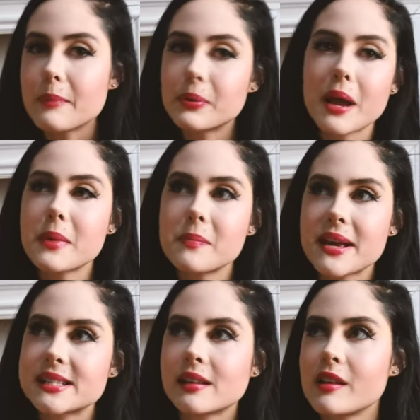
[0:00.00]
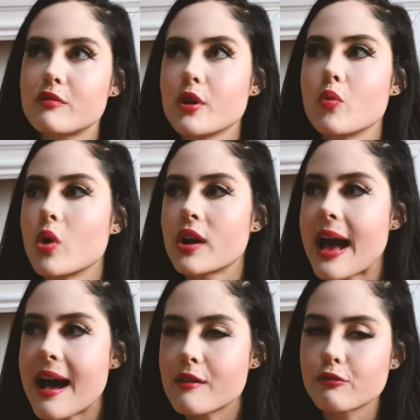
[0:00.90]
But I mean, basically, if we were to
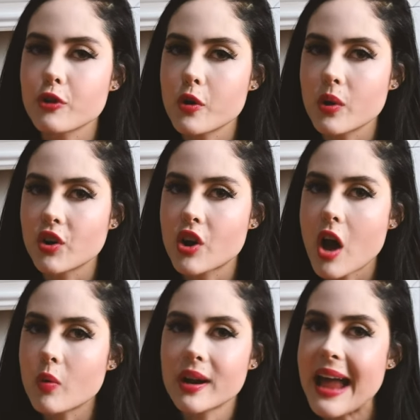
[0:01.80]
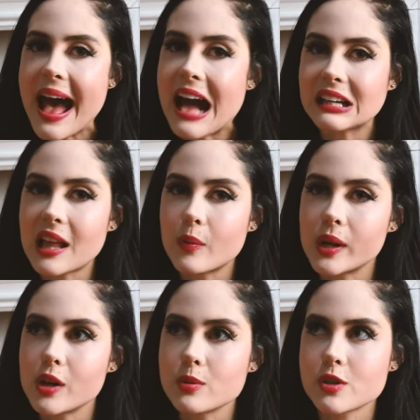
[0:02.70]
have free will or not, we're going to act like
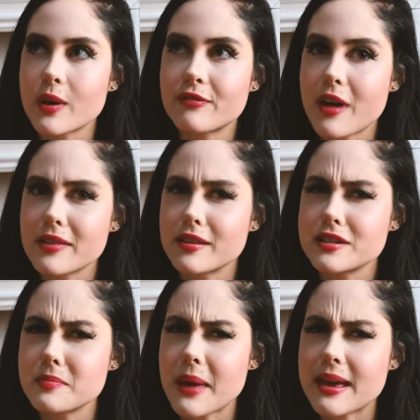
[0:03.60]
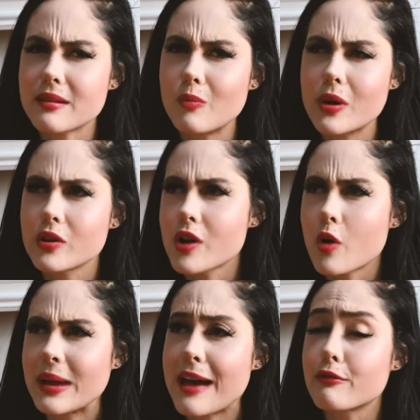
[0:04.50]
we do, so I find the debate whether or
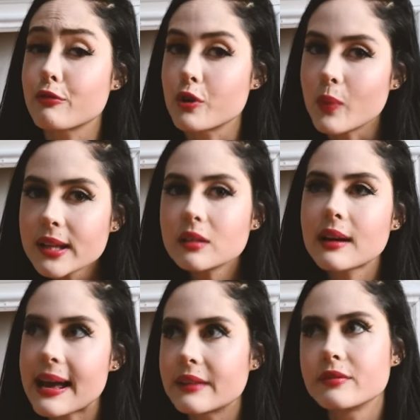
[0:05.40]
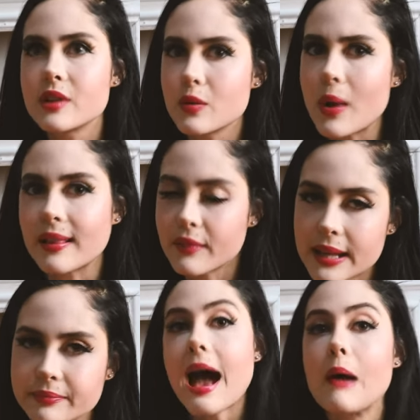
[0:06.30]
not we have free will kind of irrelevant.
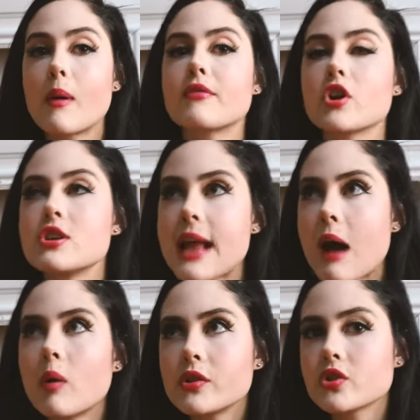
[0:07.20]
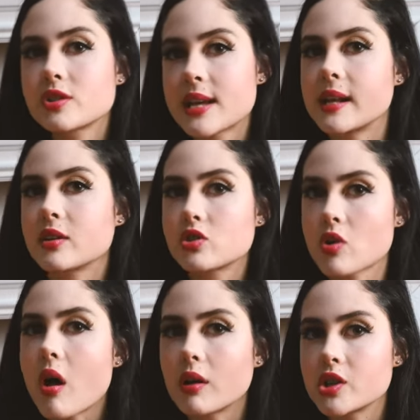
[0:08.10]
However, now understanding
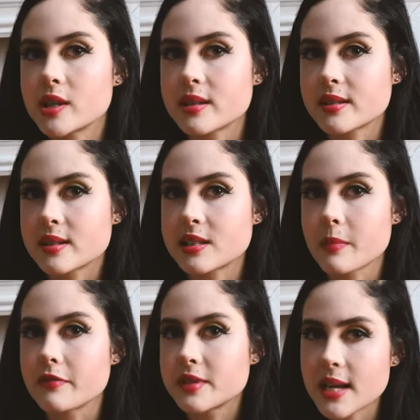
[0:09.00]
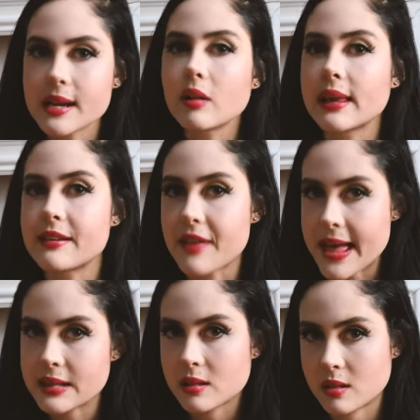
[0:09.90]
astrology is a system of signaling
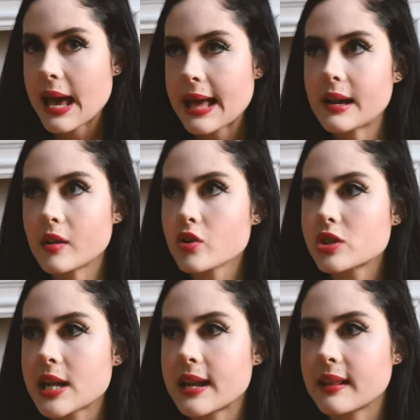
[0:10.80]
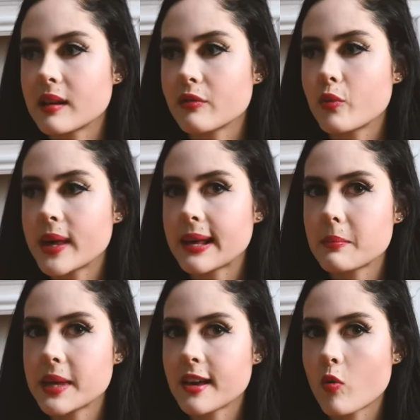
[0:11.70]
events, and understanding that if we
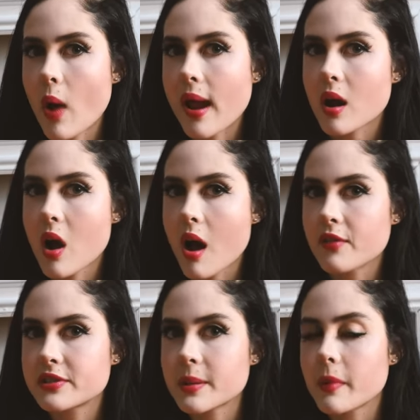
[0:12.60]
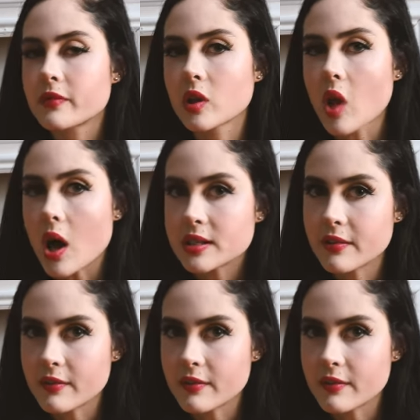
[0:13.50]
can be aware of some of the laws